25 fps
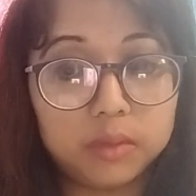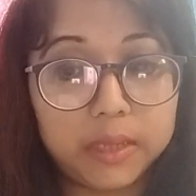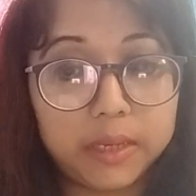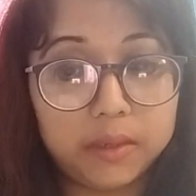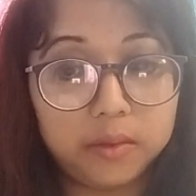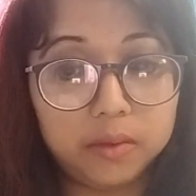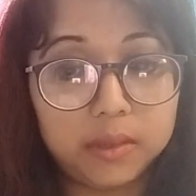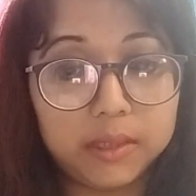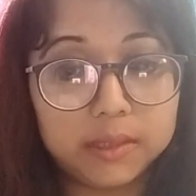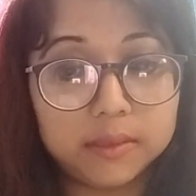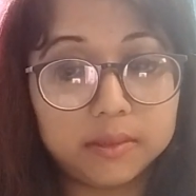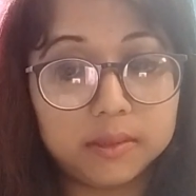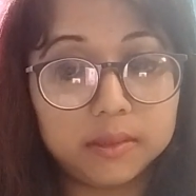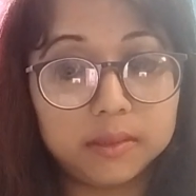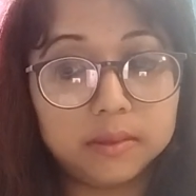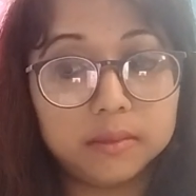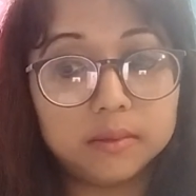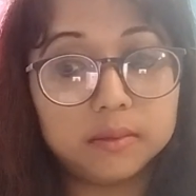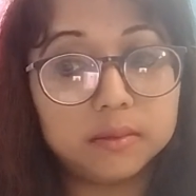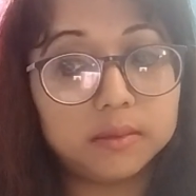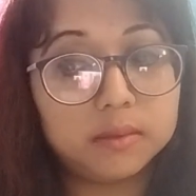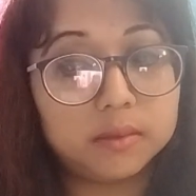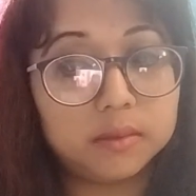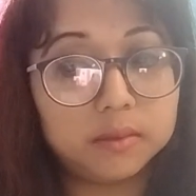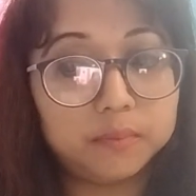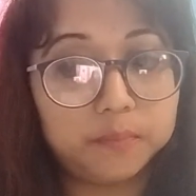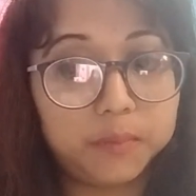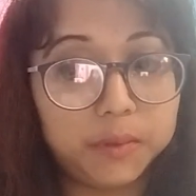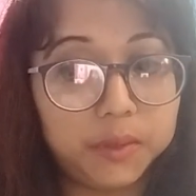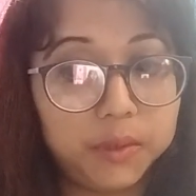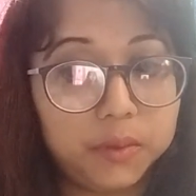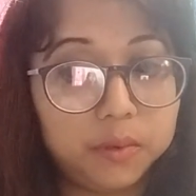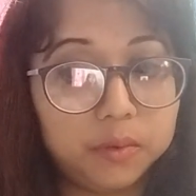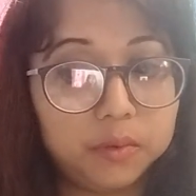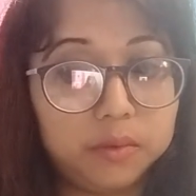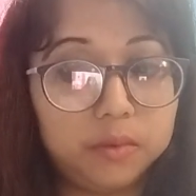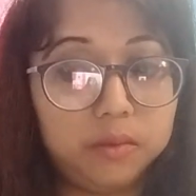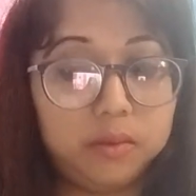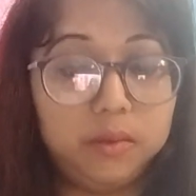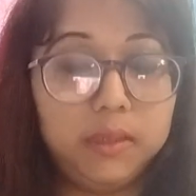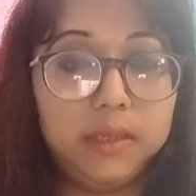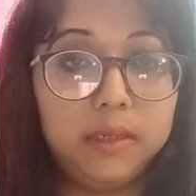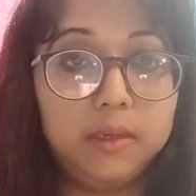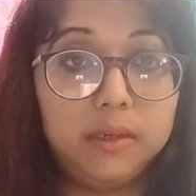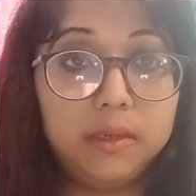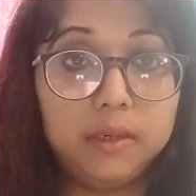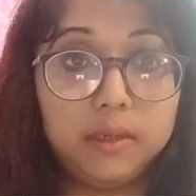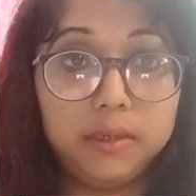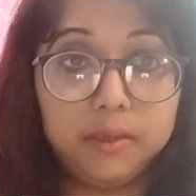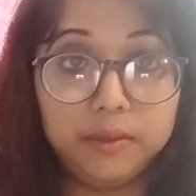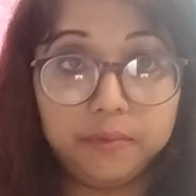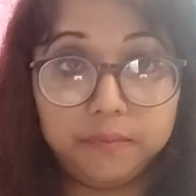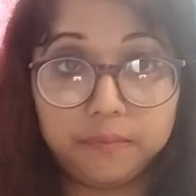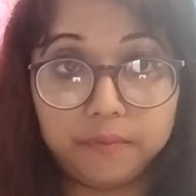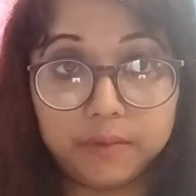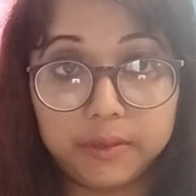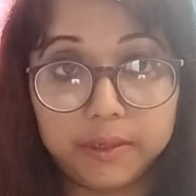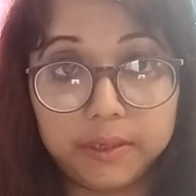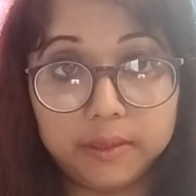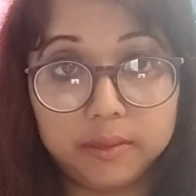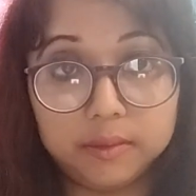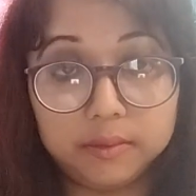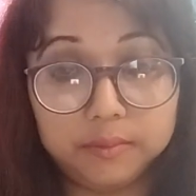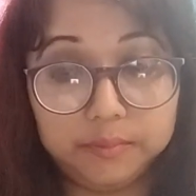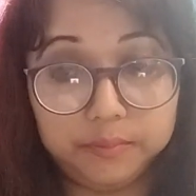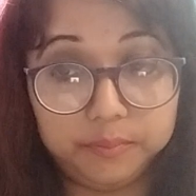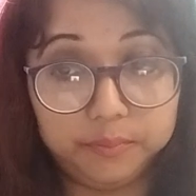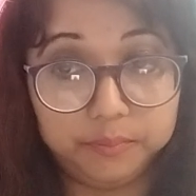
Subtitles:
adolescence period, there are different